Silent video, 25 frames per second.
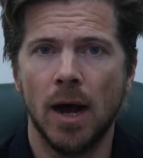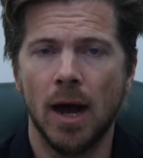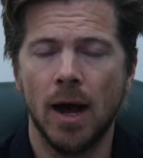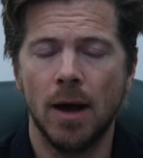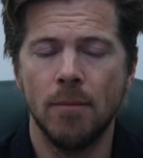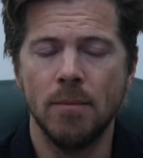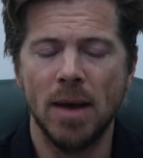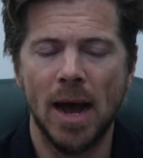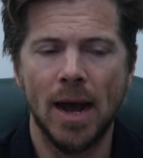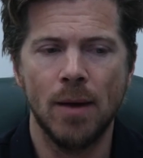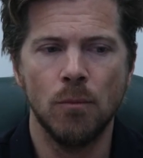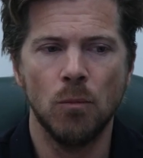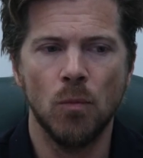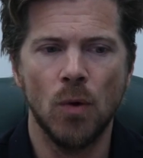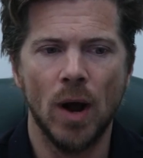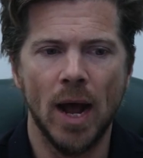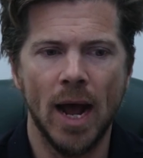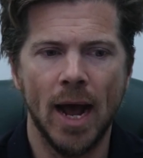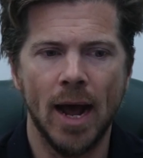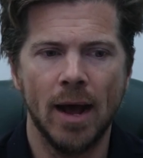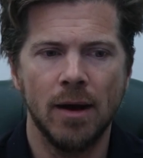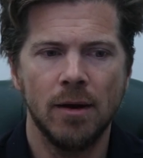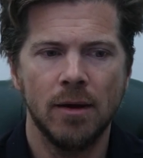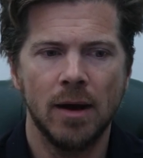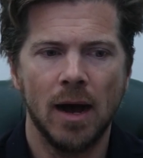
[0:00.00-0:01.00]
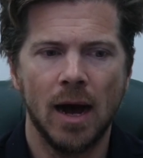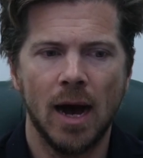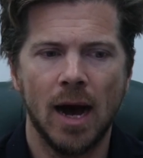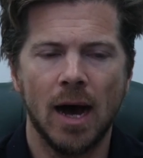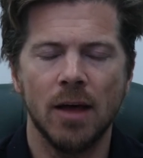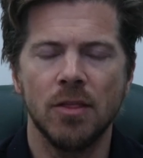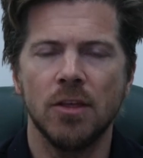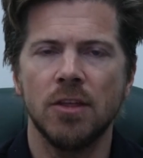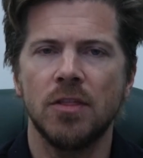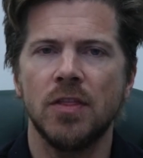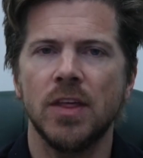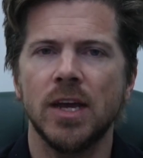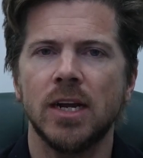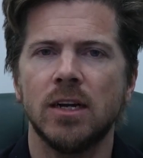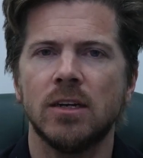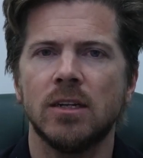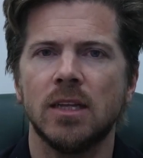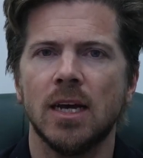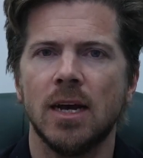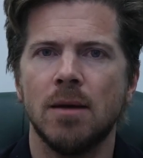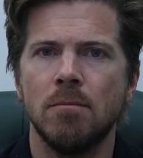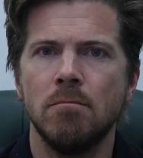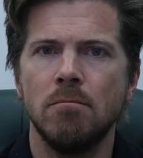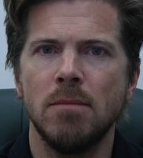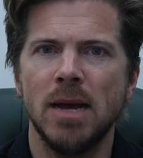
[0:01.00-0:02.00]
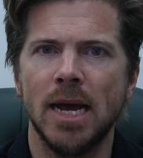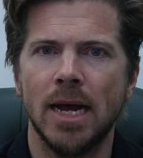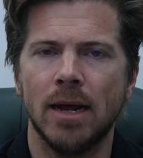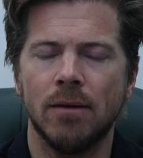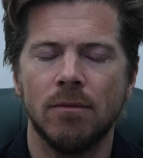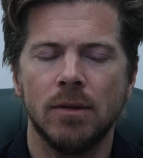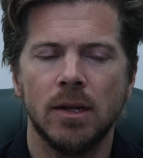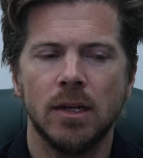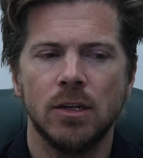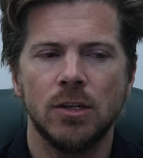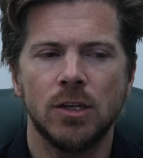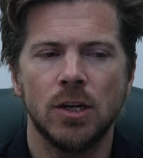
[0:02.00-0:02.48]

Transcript: and where other things that emit.